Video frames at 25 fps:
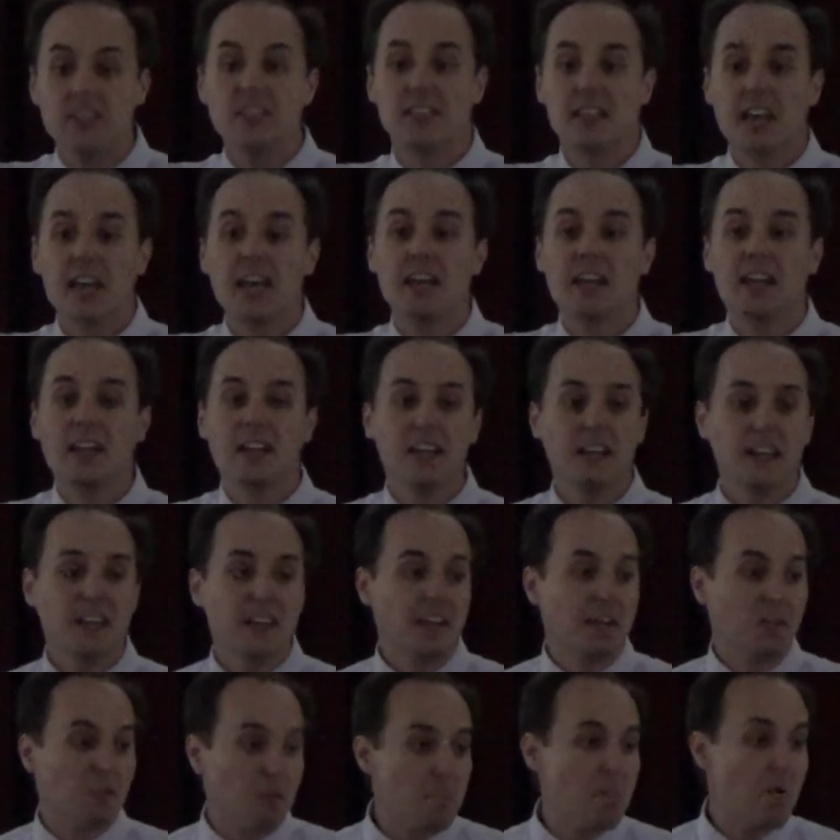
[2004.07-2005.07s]
to that
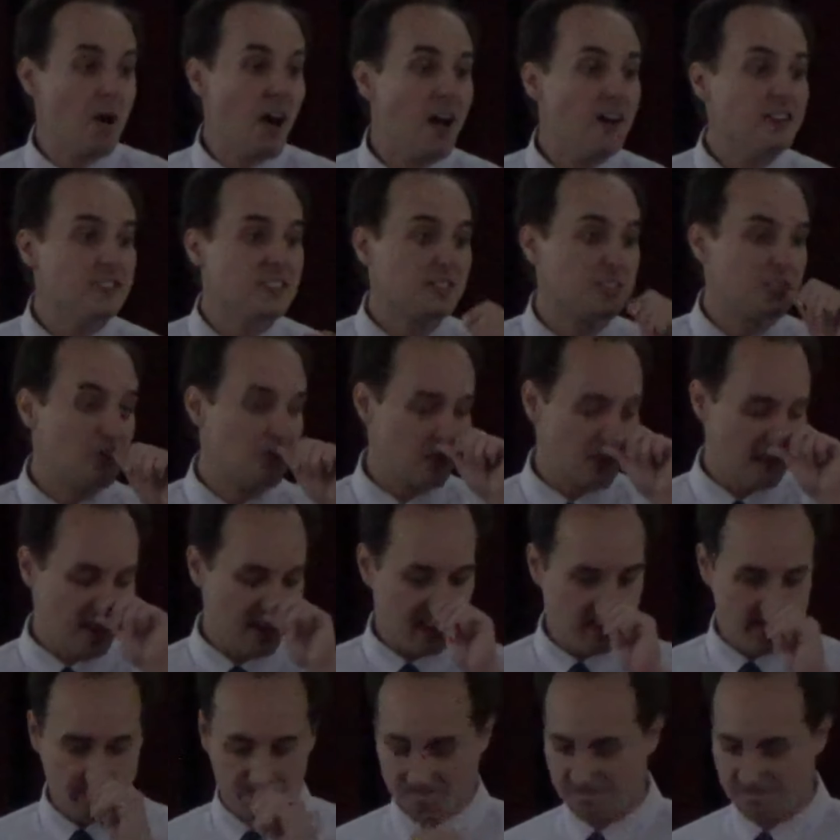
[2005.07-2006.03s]
repository.